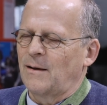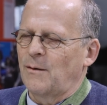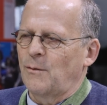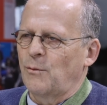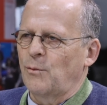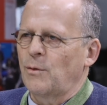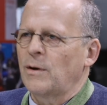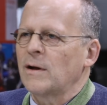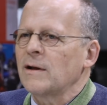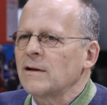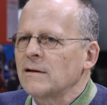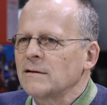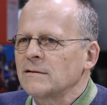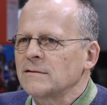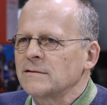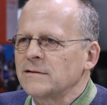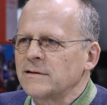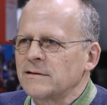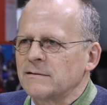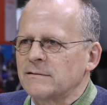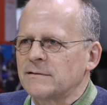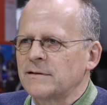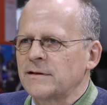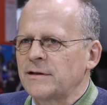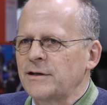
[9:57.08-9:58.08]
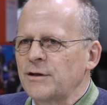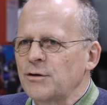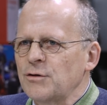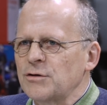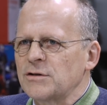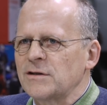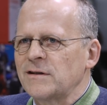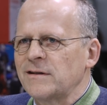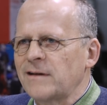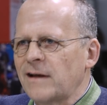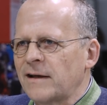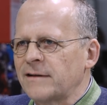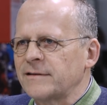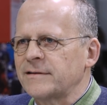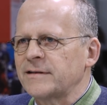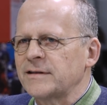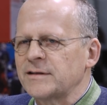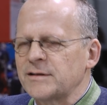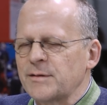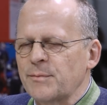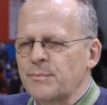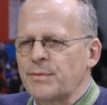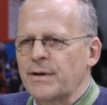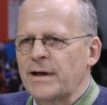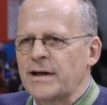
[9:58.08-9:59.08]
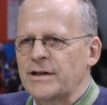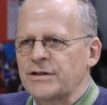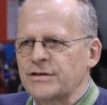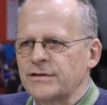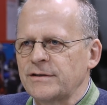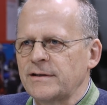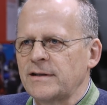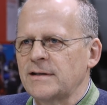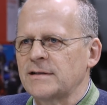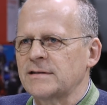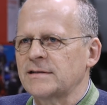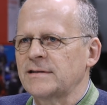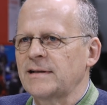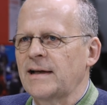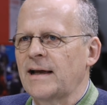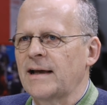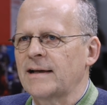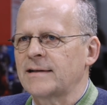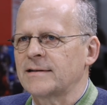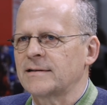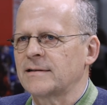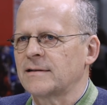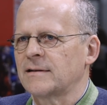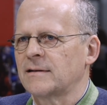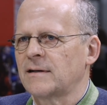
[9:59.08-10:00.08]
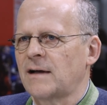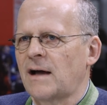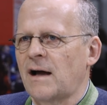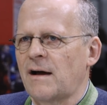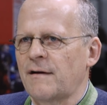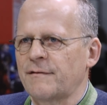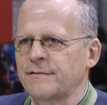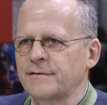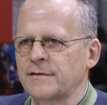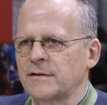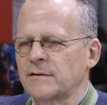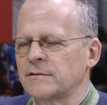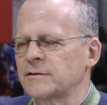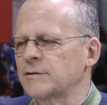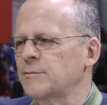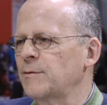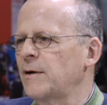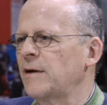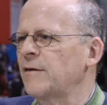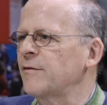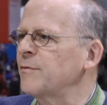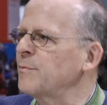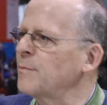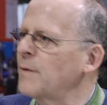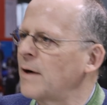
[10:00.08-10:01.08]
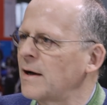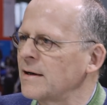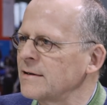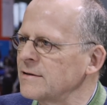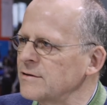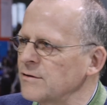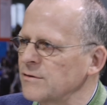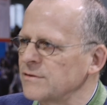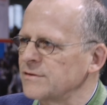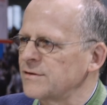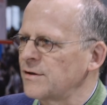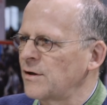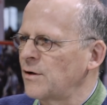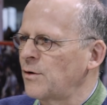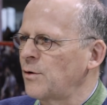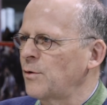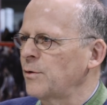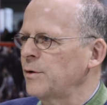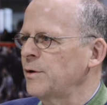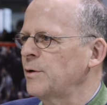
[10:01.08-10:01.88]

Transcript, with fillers: Well, the usual anticipation is that after 12 months or so